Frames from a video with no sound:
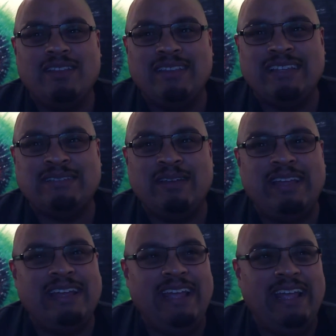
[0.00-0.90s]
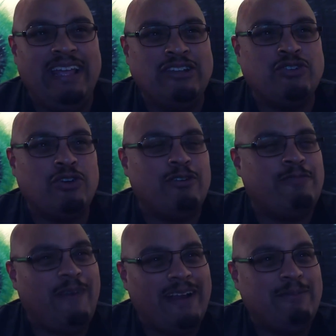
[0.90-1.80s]
this internal
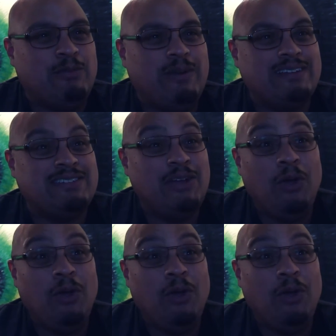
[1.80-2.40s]
fighting between us